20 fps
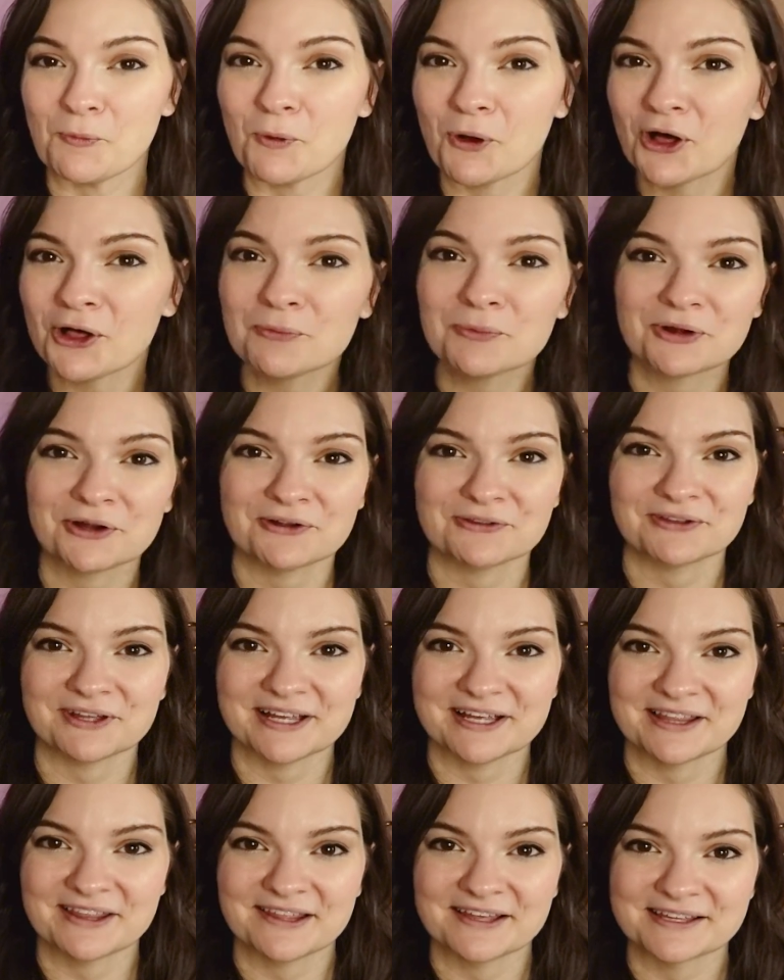Walmart
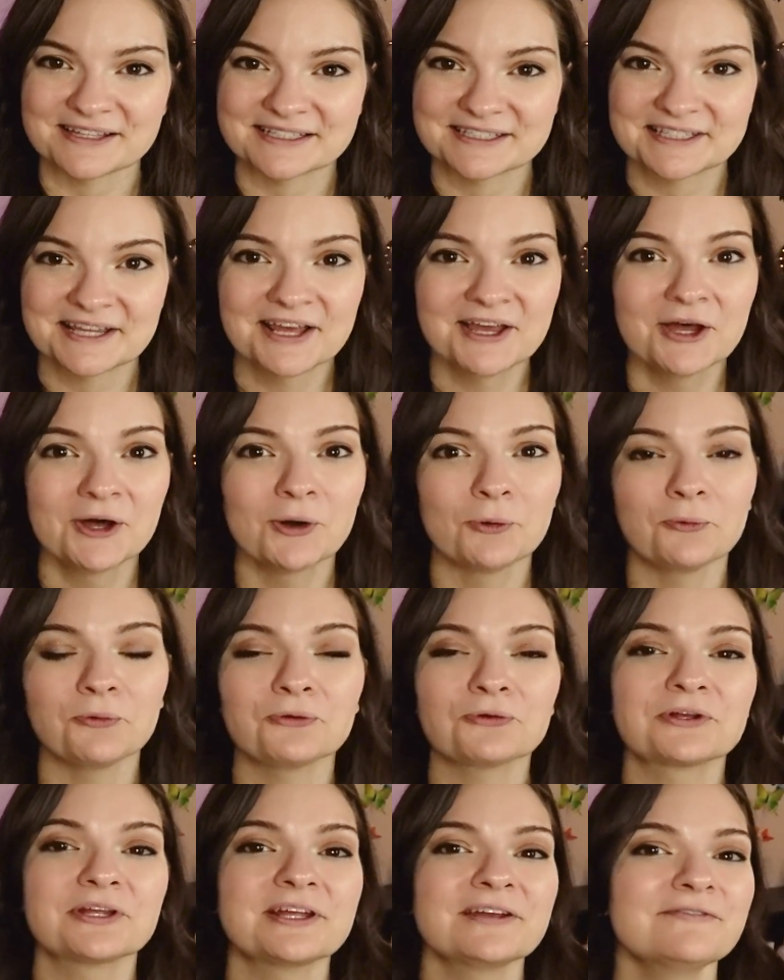like this
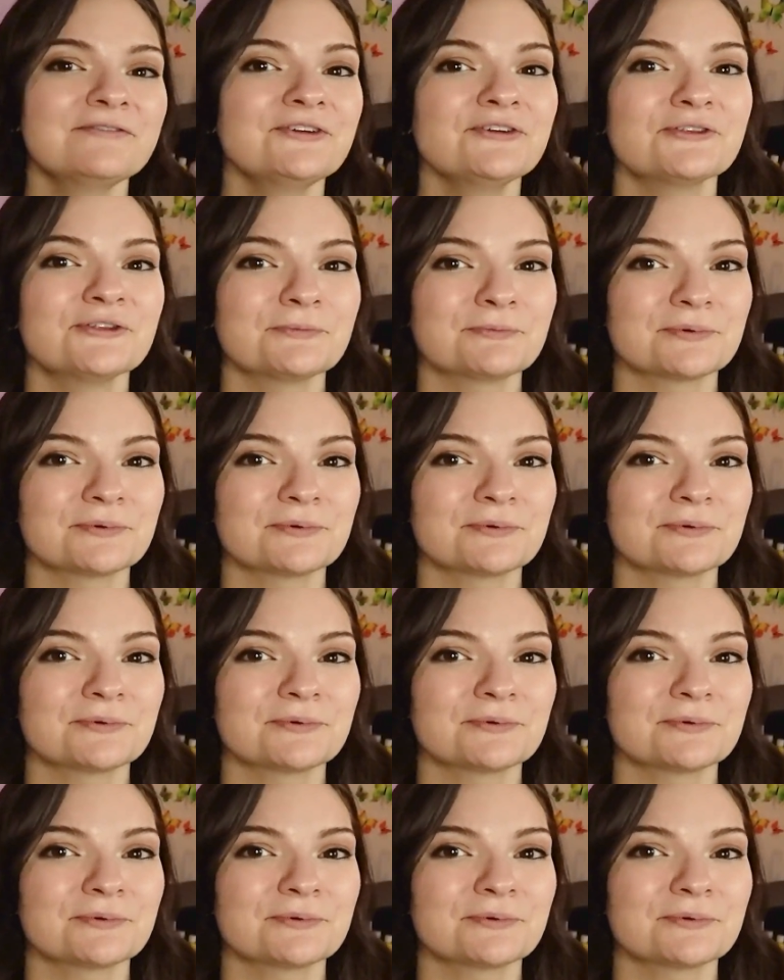will give you the